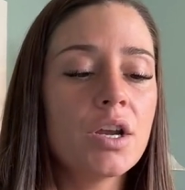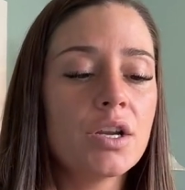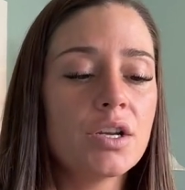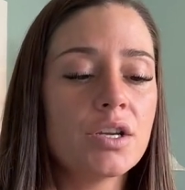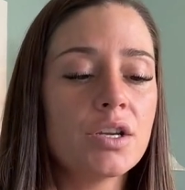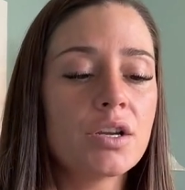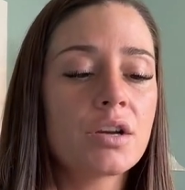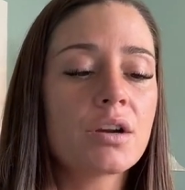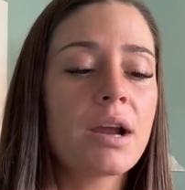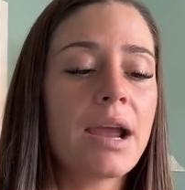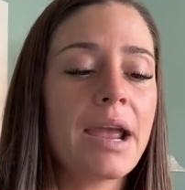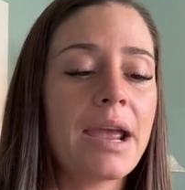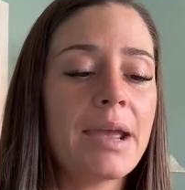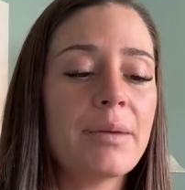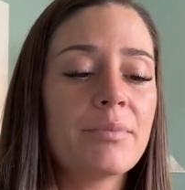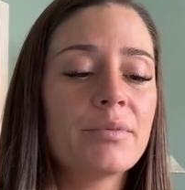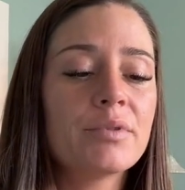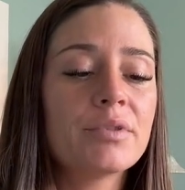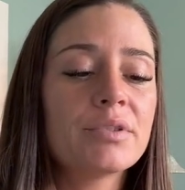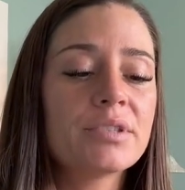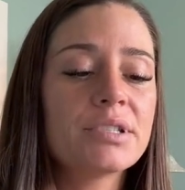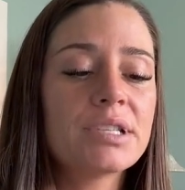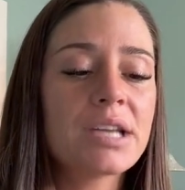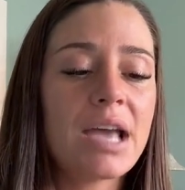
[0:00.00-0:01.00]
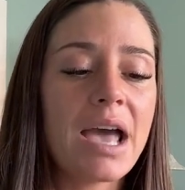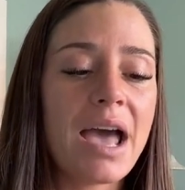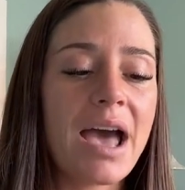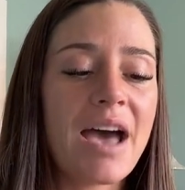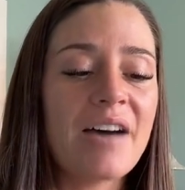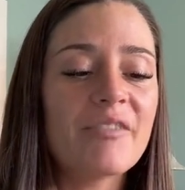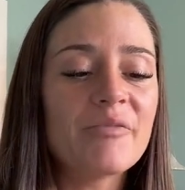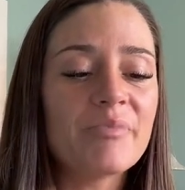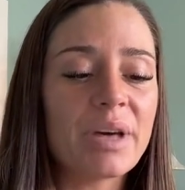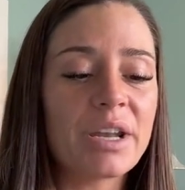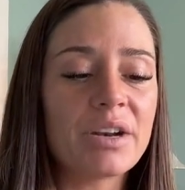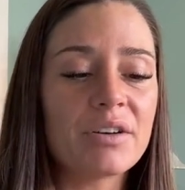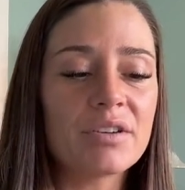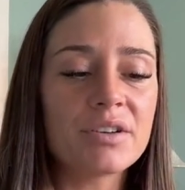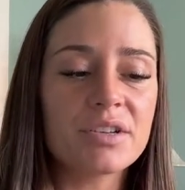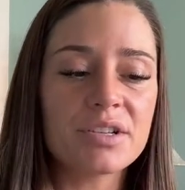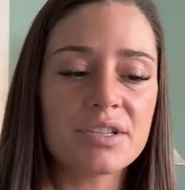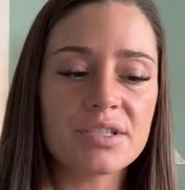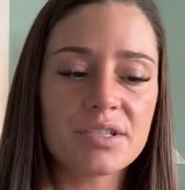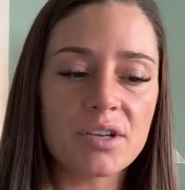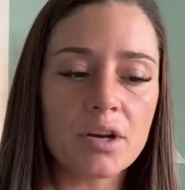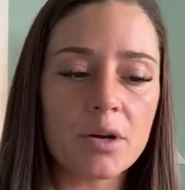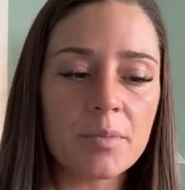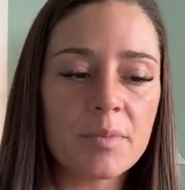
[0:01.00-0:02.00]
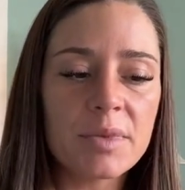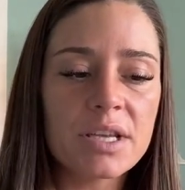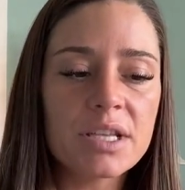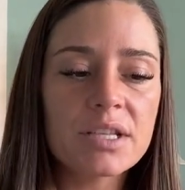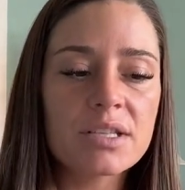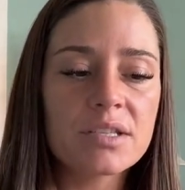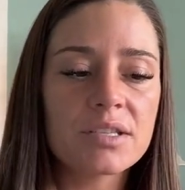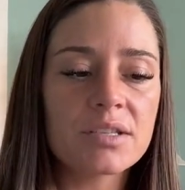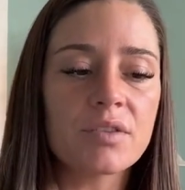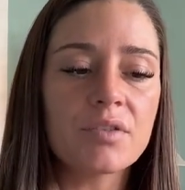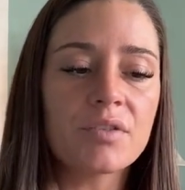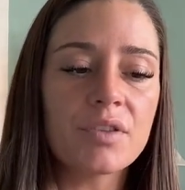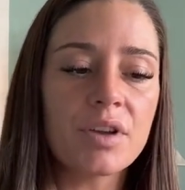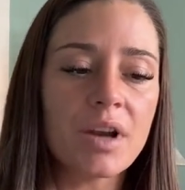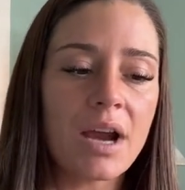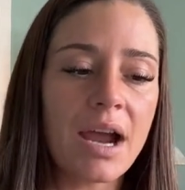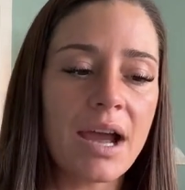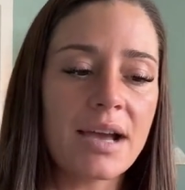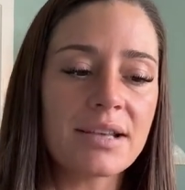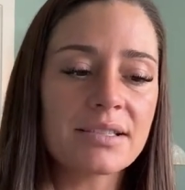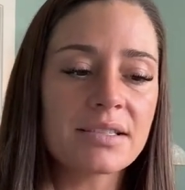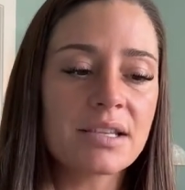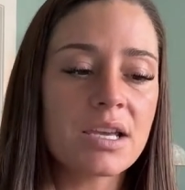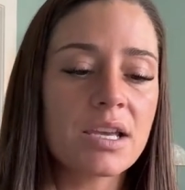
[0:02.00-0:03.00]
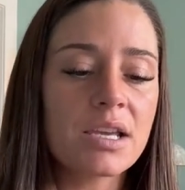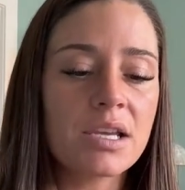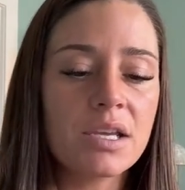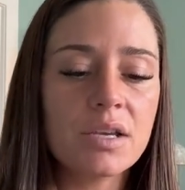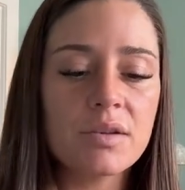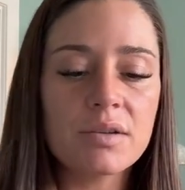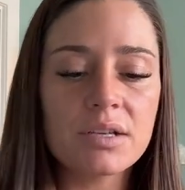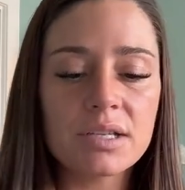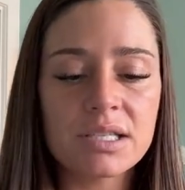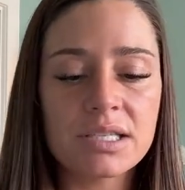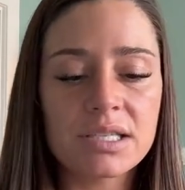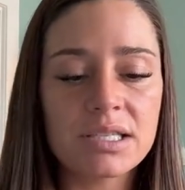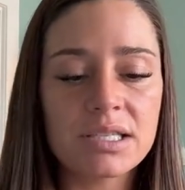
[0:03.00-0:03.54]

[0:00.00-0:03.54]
you're able to have better discernment. So they're asking you to